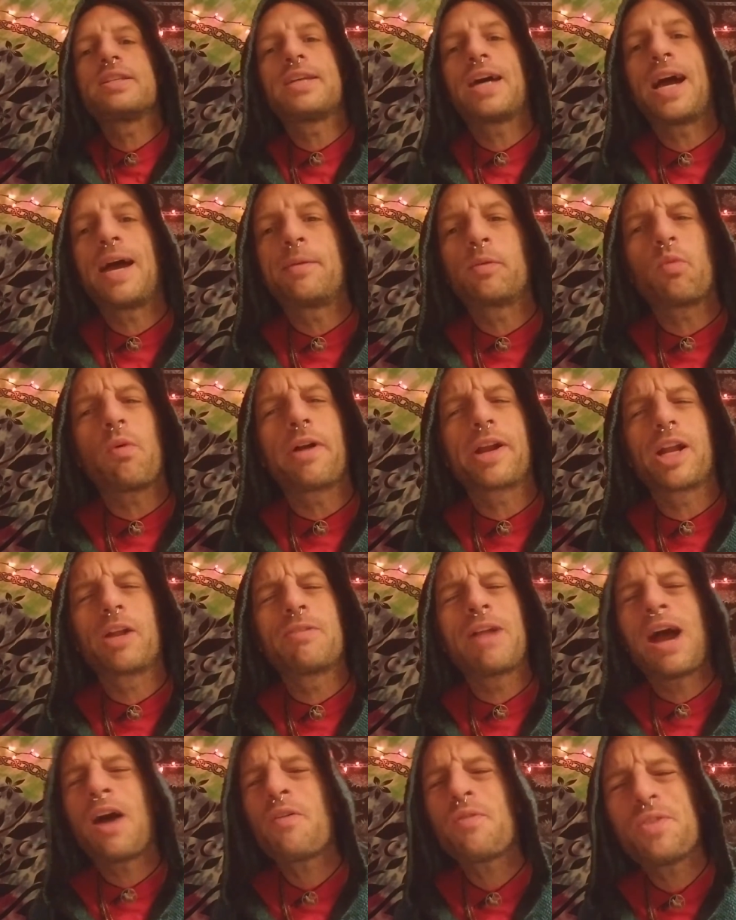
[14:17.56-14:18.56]
times, walking
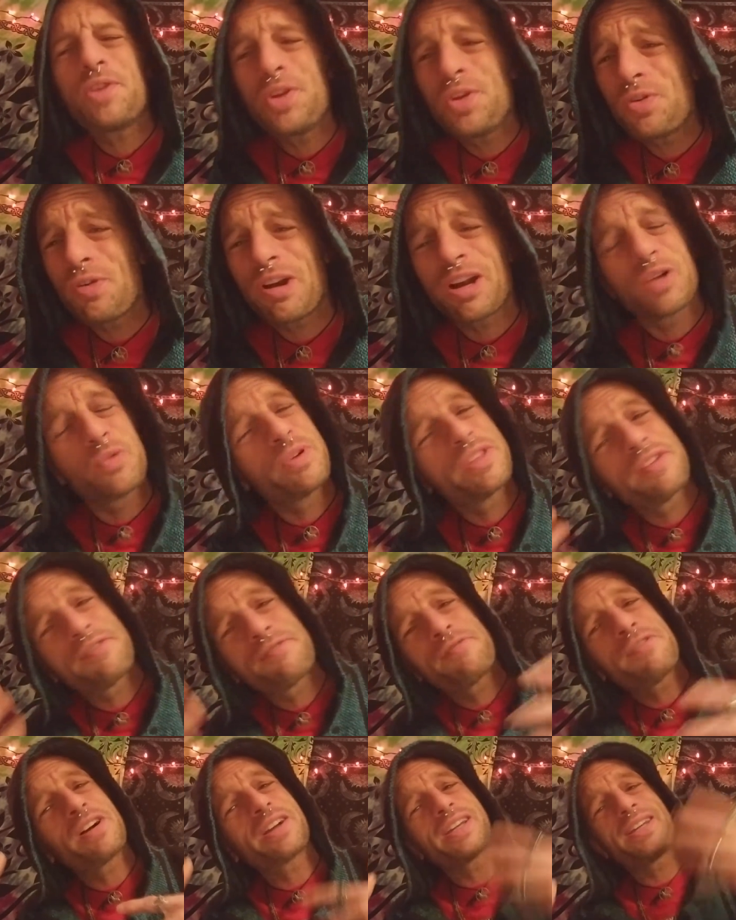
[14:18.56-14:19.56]
around New York with a
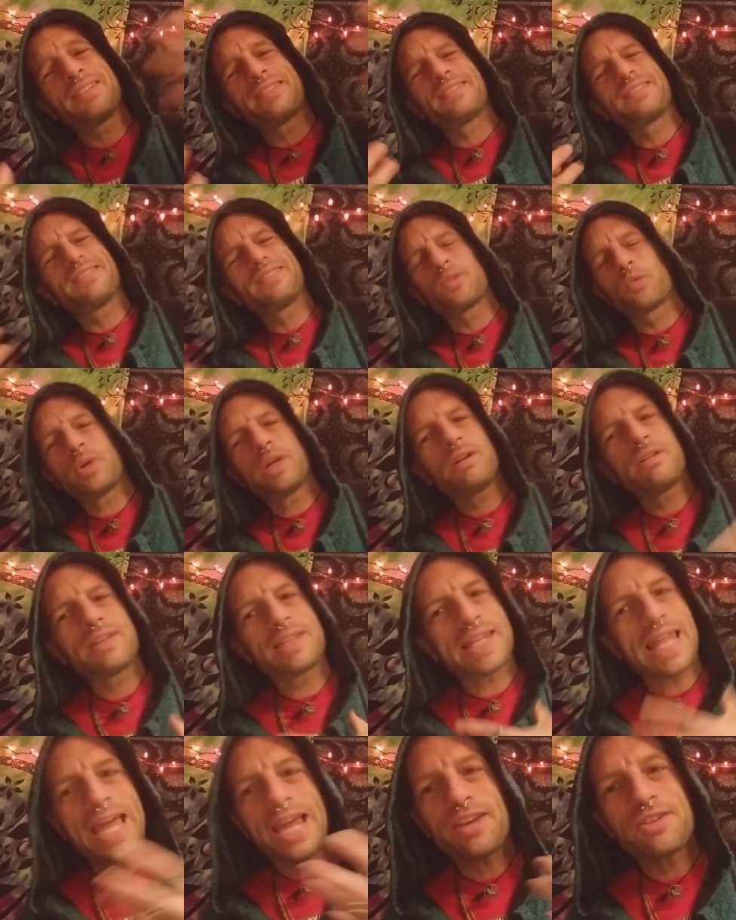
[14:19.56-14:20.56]
fucking weird
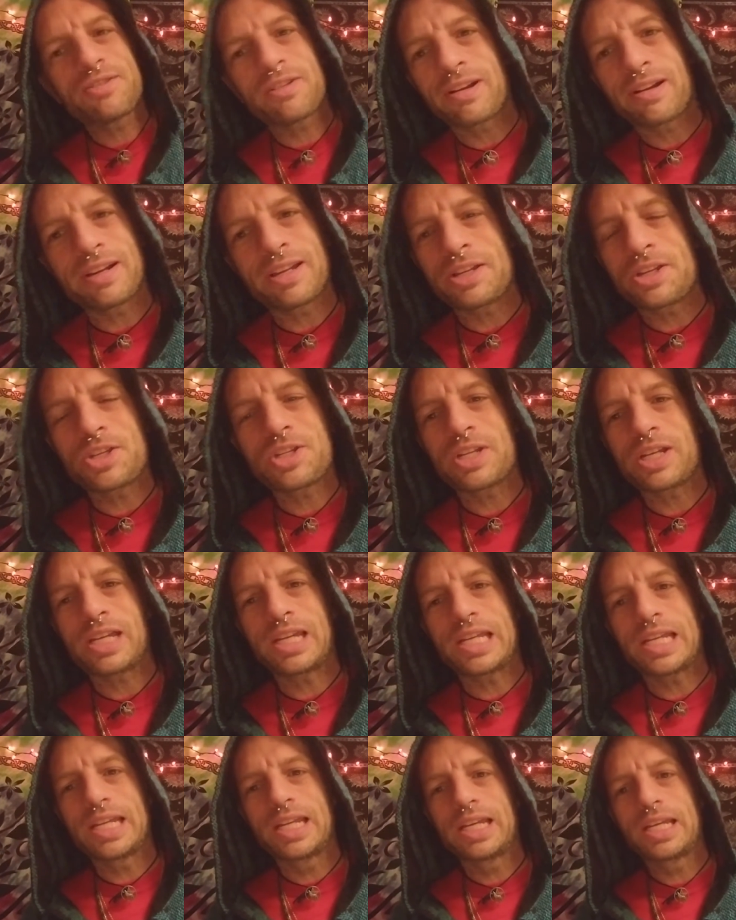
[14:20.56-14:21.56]
lantern and
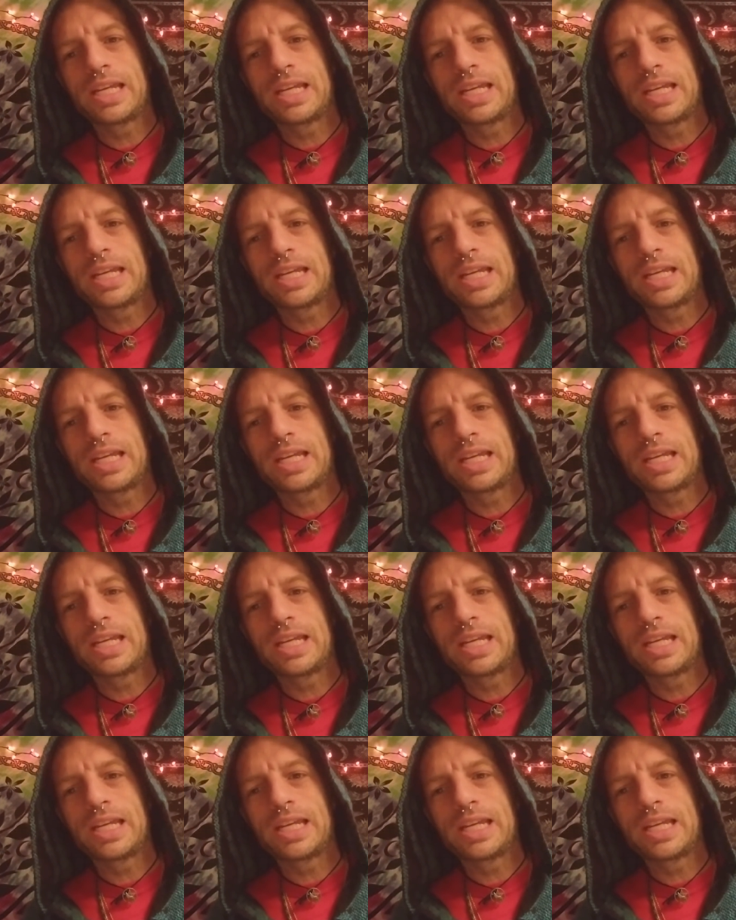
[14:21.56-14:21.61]
shit.